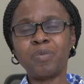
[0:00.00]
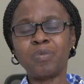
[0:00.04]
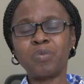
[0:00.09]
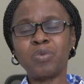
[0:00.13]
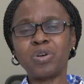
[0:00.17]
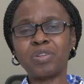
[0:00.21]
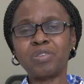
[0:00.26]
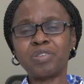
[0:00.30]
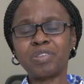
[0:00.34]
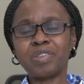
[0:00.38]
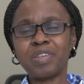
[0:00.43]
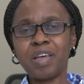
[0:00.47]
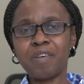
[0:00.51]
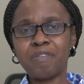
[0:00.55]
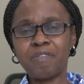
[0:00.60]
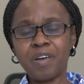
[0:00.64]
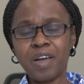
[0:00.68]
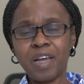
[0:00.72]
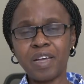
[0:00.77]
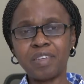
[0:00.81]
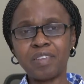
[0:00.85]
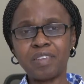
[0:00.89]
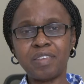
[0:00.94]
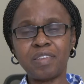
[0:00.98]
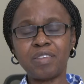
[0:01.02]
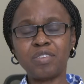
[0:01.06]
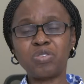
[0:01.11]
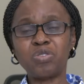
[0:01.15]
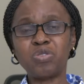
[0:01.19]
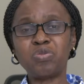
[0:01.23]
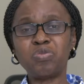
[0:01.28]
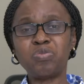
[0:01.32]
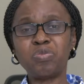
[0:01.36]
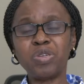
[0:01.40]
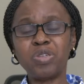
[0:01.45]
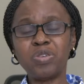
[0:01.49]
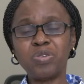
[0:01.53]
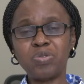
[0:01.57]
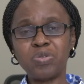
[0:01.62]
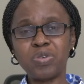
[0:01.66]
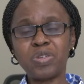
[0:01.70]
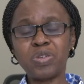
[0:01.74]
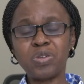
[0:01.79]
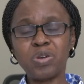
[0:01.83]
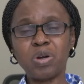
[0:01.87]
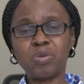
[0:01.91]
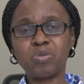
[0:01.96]
Whatever it is you've been
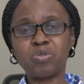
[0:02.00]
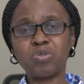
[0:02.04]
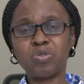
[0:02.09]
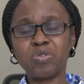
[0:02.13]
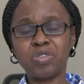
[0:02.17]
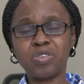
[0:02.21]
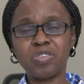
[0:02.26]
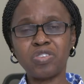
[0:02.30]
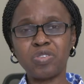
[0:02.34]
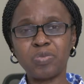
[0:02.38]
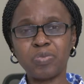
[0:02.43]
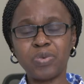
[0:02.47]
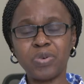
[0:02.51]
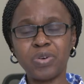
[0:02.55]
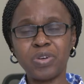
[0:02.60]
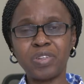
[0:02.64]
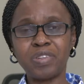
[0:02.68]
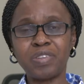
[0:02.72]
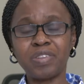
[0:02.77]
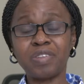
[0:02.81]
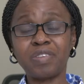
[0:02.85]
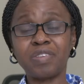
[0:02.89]
doing up to this point,